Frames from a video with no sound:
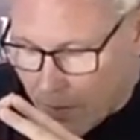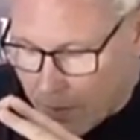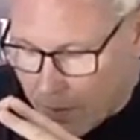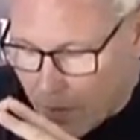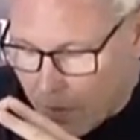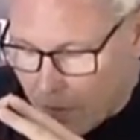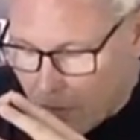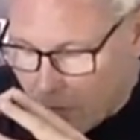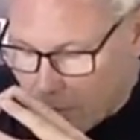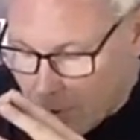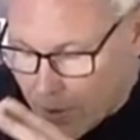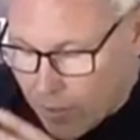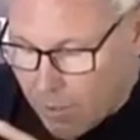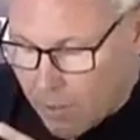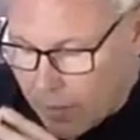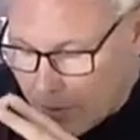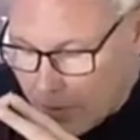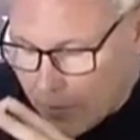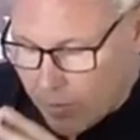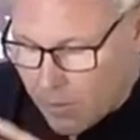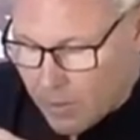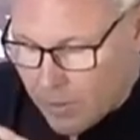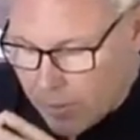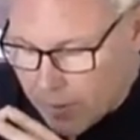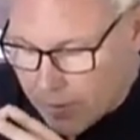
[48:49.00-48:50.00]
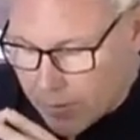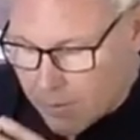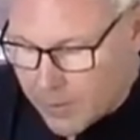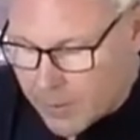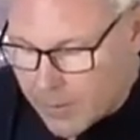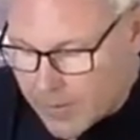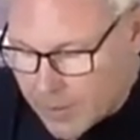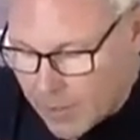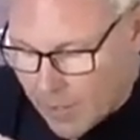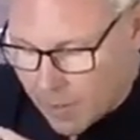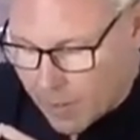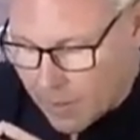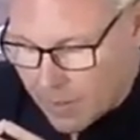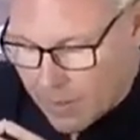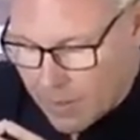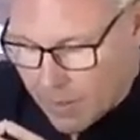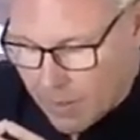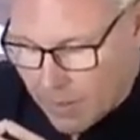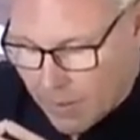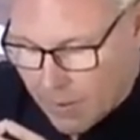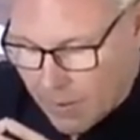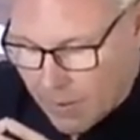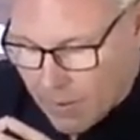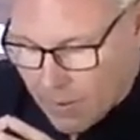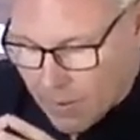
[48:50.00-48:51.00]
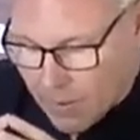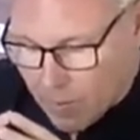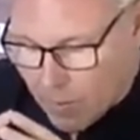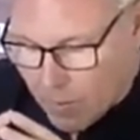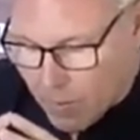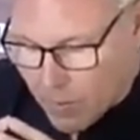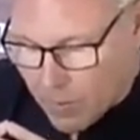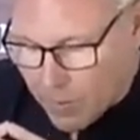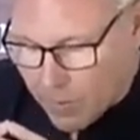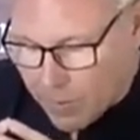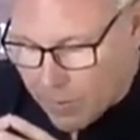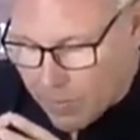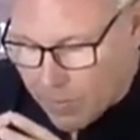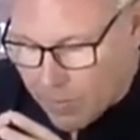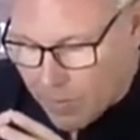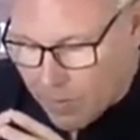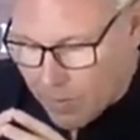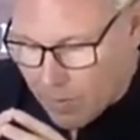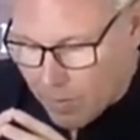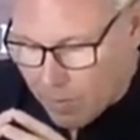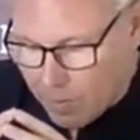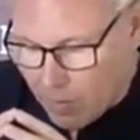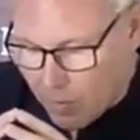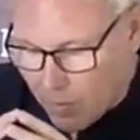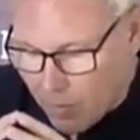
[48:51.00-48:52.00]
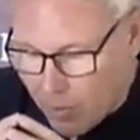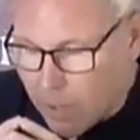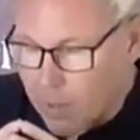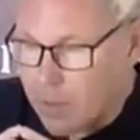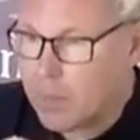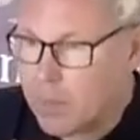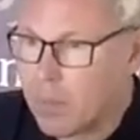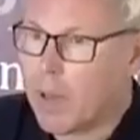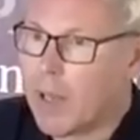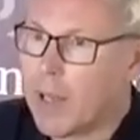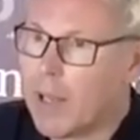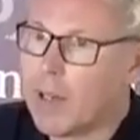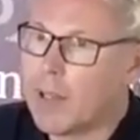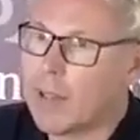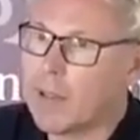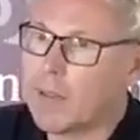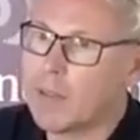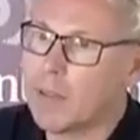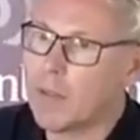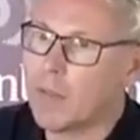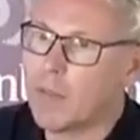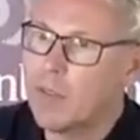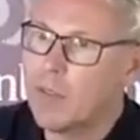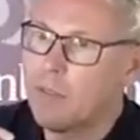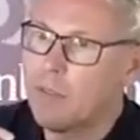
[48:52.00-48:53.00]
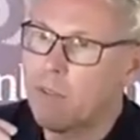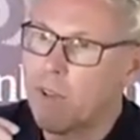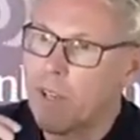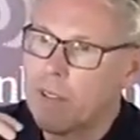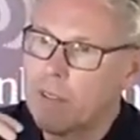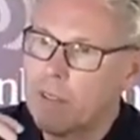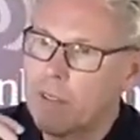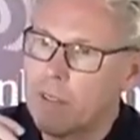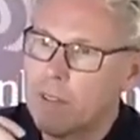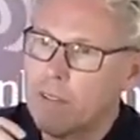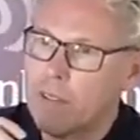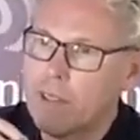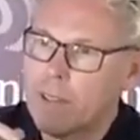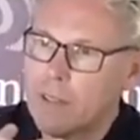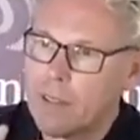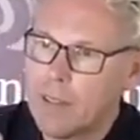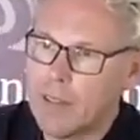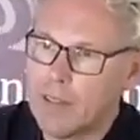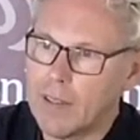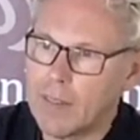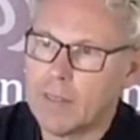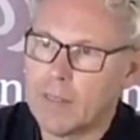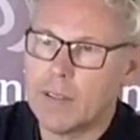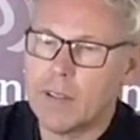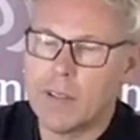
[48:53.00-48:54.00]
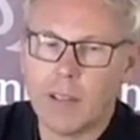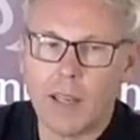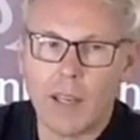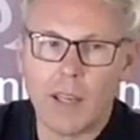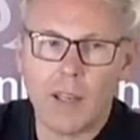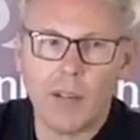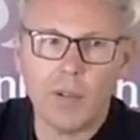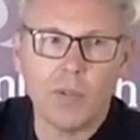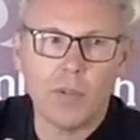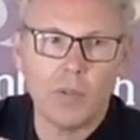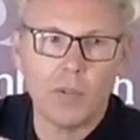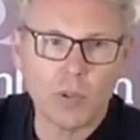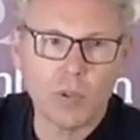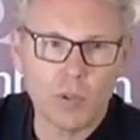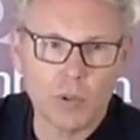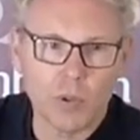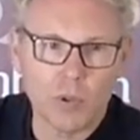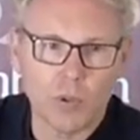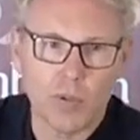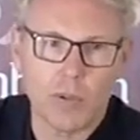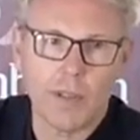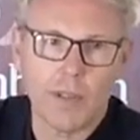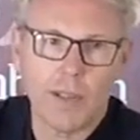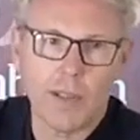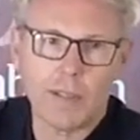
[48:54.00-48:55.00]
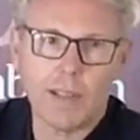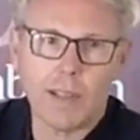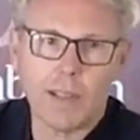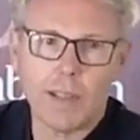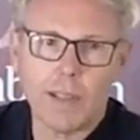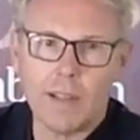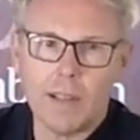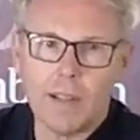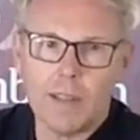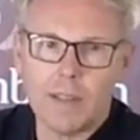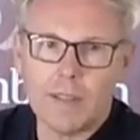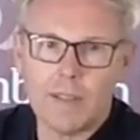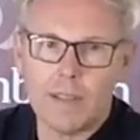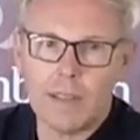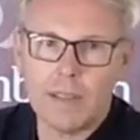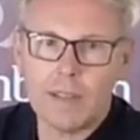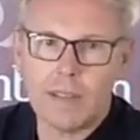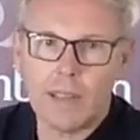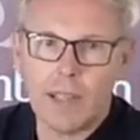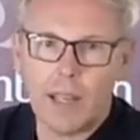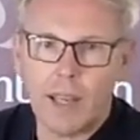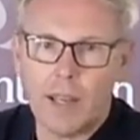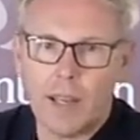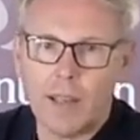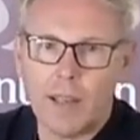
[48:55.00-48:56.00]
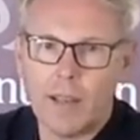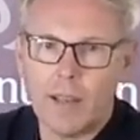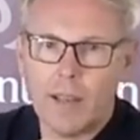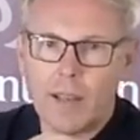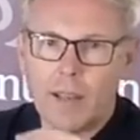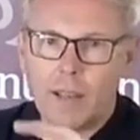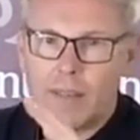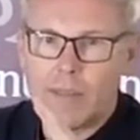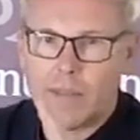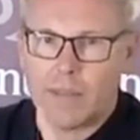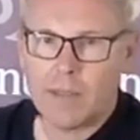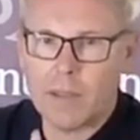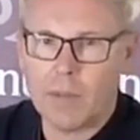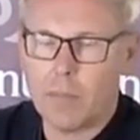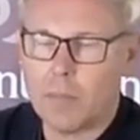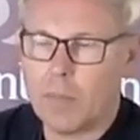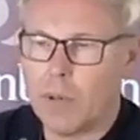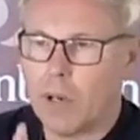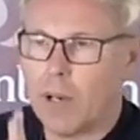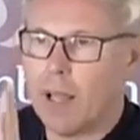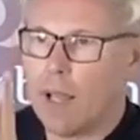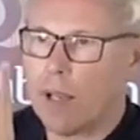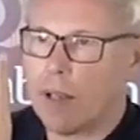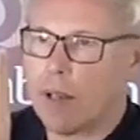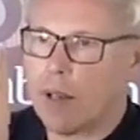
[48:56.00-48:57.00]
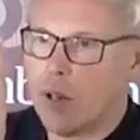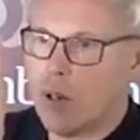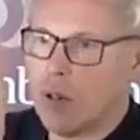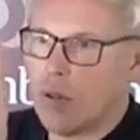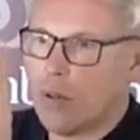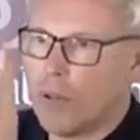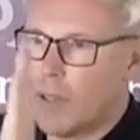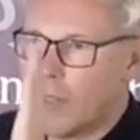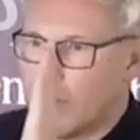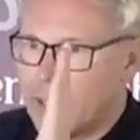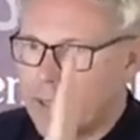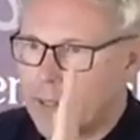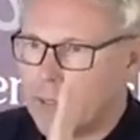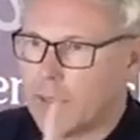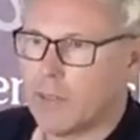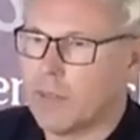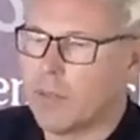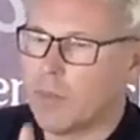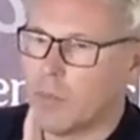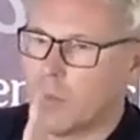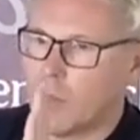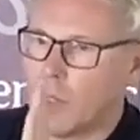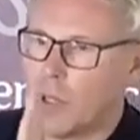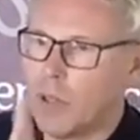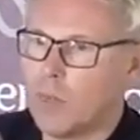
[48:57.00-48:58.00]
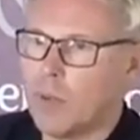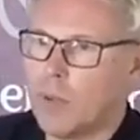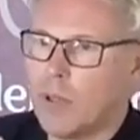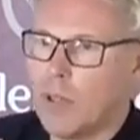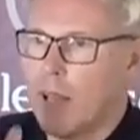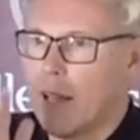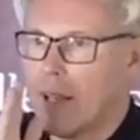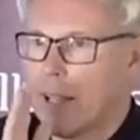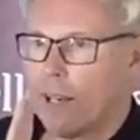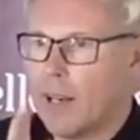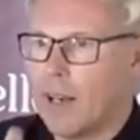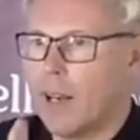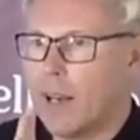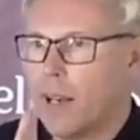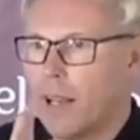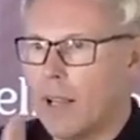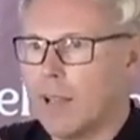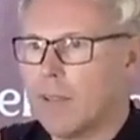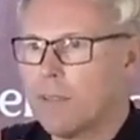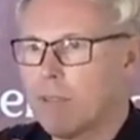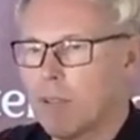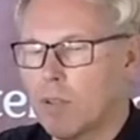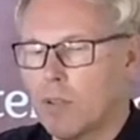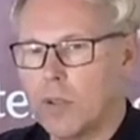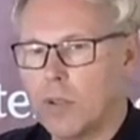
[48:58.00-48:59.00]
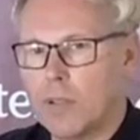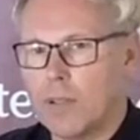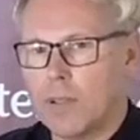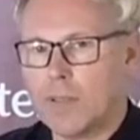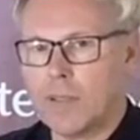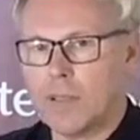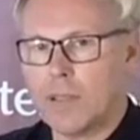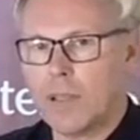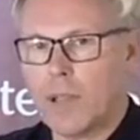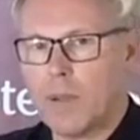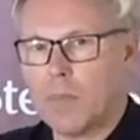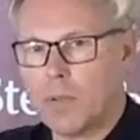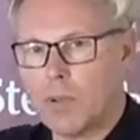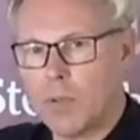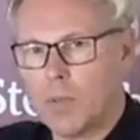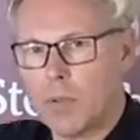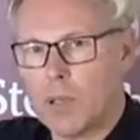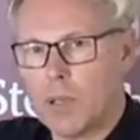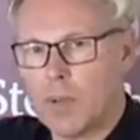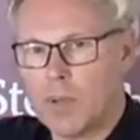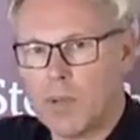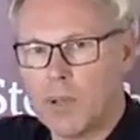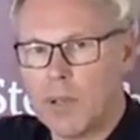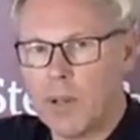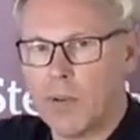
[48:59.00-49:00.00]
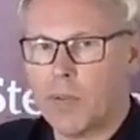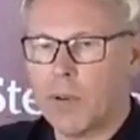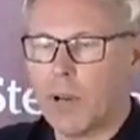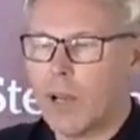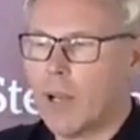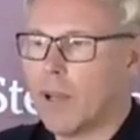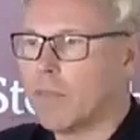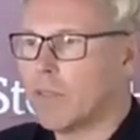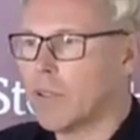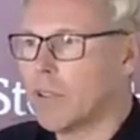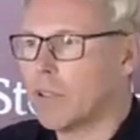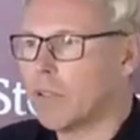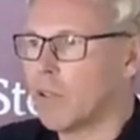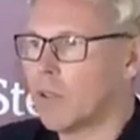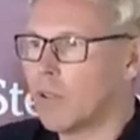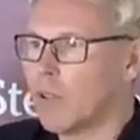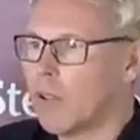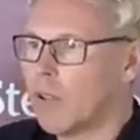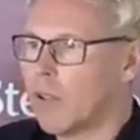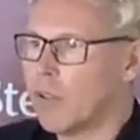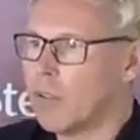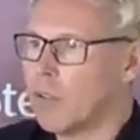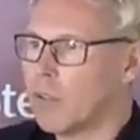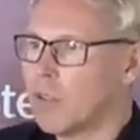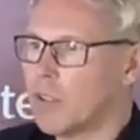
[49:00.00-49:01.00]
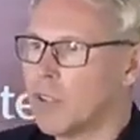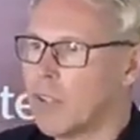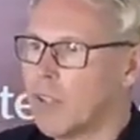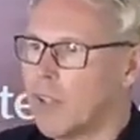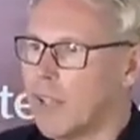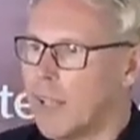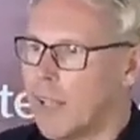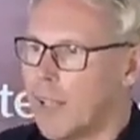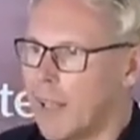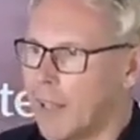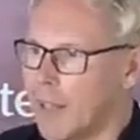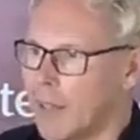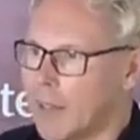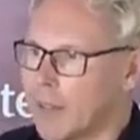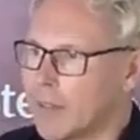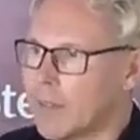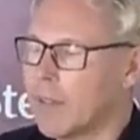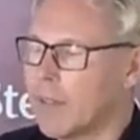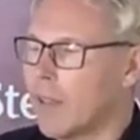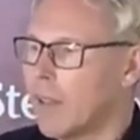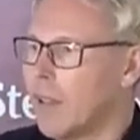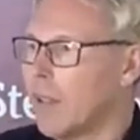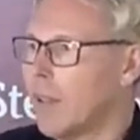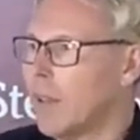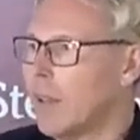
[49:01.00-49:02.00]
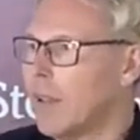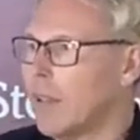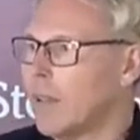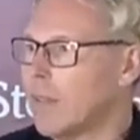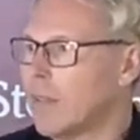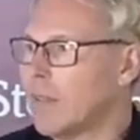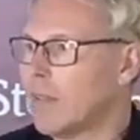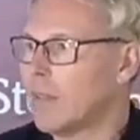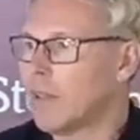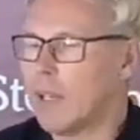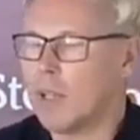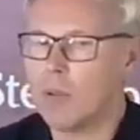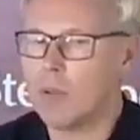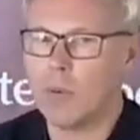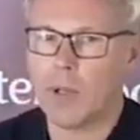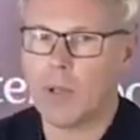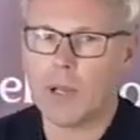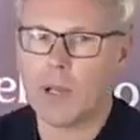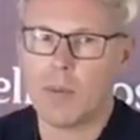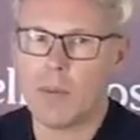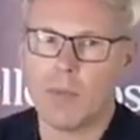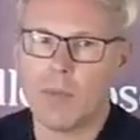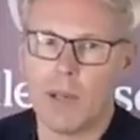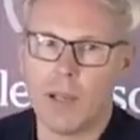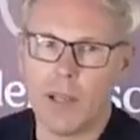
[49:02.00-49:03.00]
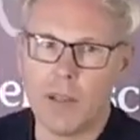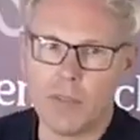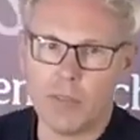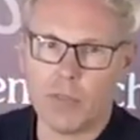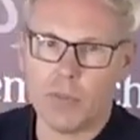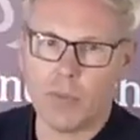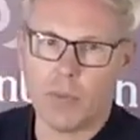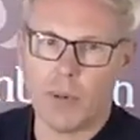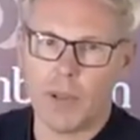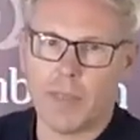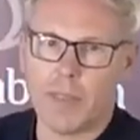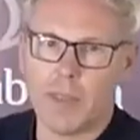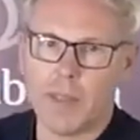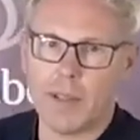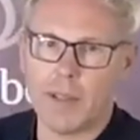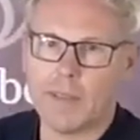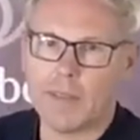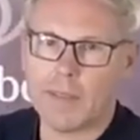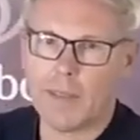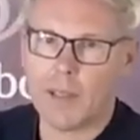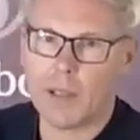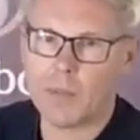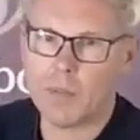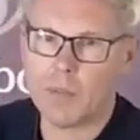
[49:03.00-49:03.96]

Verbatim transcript: I'm really, really stuck with the pragmatics of the fact that there isn't a rule, that there isn't a simple like, oh yes, when we analyze all the steps, we arrive at conclusion X. Instead, what I'm left with is that we